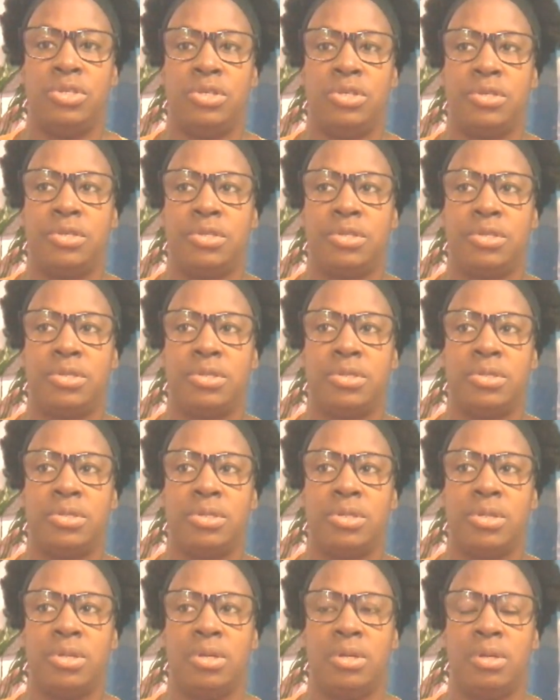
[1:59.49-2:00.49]

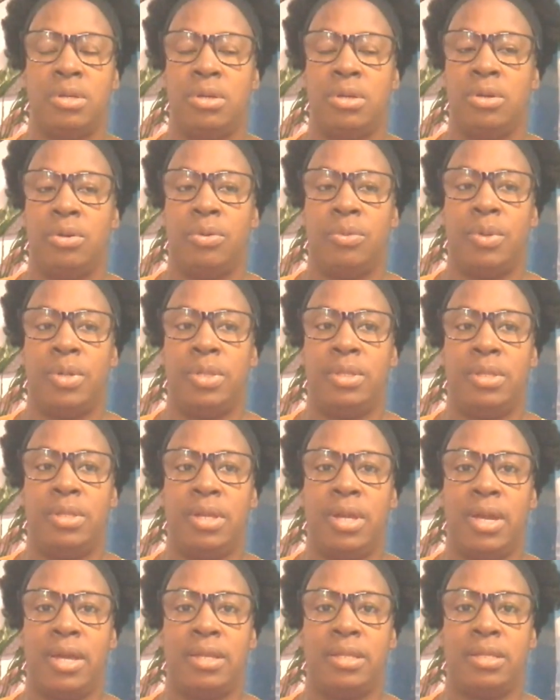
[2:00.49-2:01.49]
just one
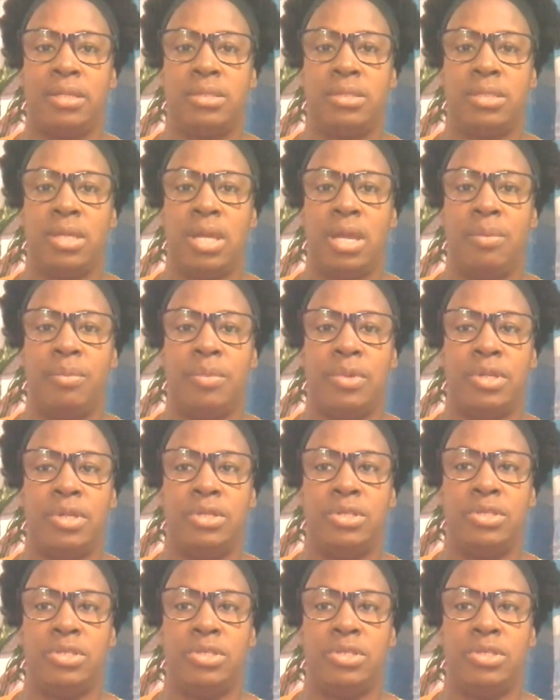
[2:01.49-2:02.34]
day at a time and